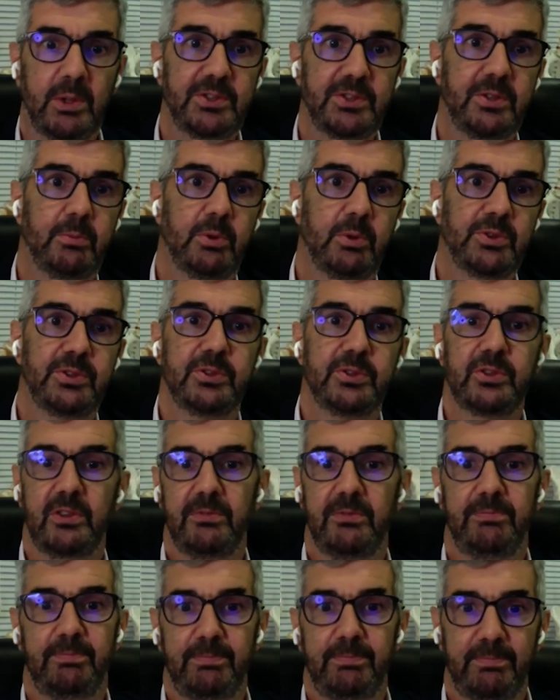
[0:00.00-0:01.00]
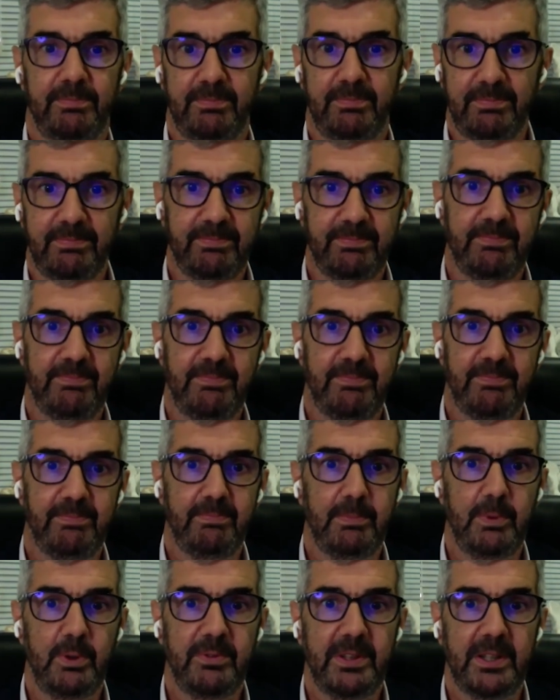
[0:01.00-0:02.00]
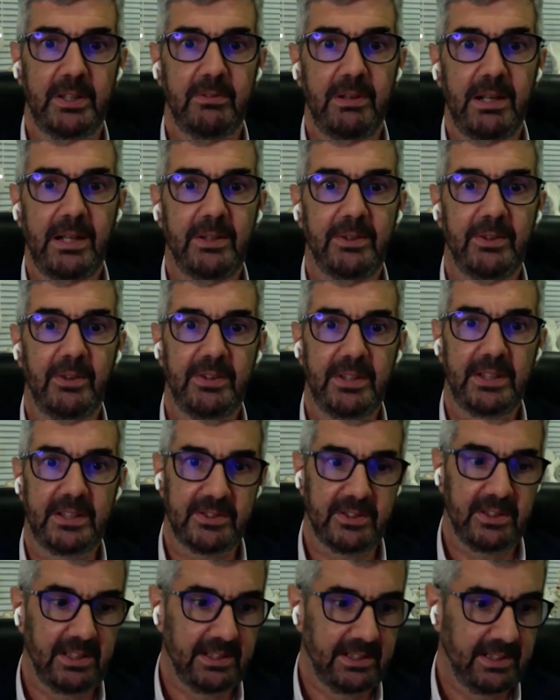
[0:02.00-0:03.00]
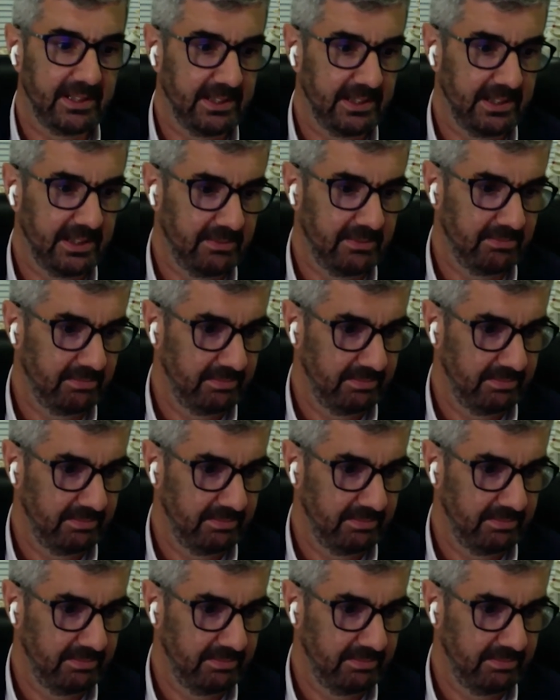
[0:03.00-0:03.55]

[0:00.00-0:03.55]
the question wasn't sort of moving around with things like